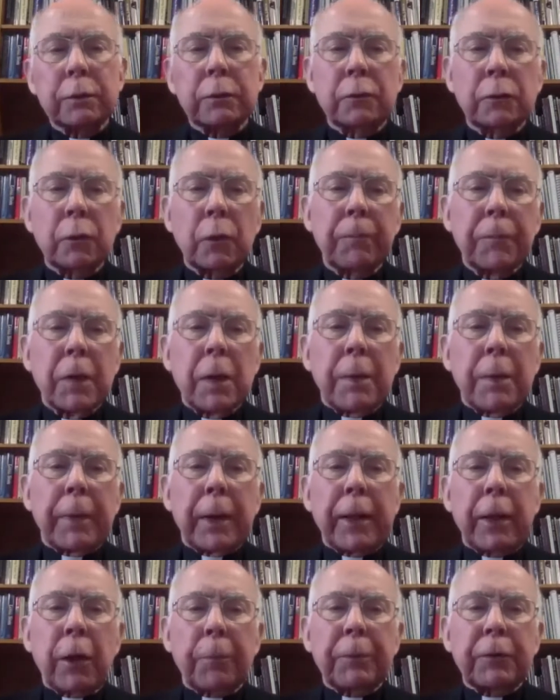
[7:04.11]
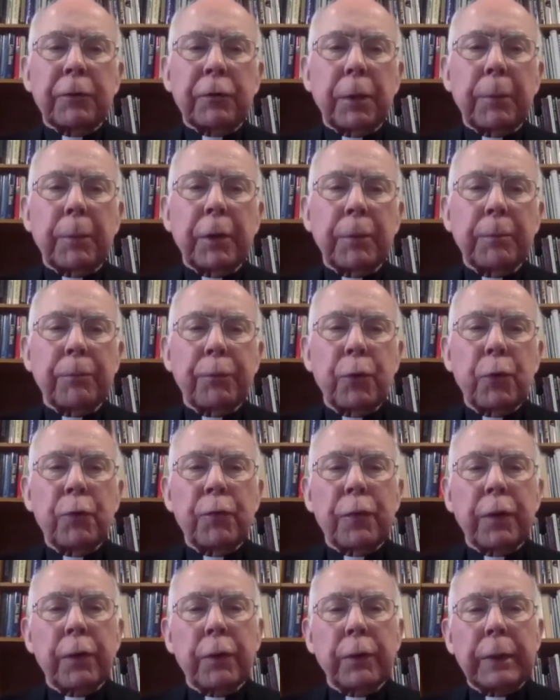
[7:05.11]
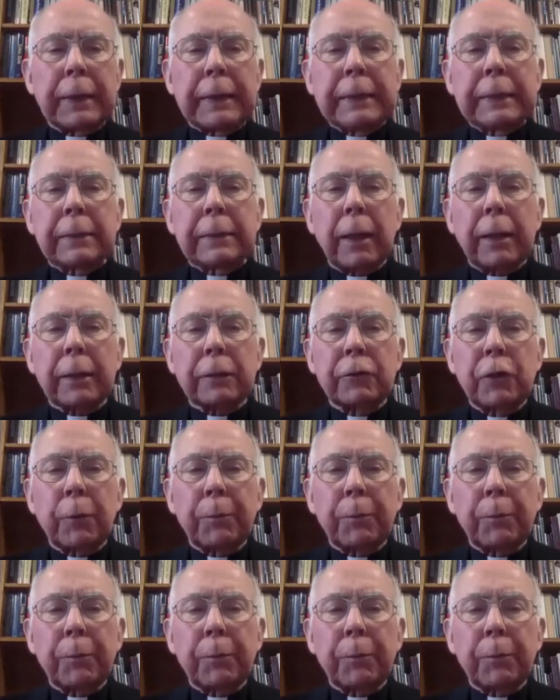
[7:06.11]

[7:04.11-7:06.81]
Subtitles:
And so by helping someone improve their intellect,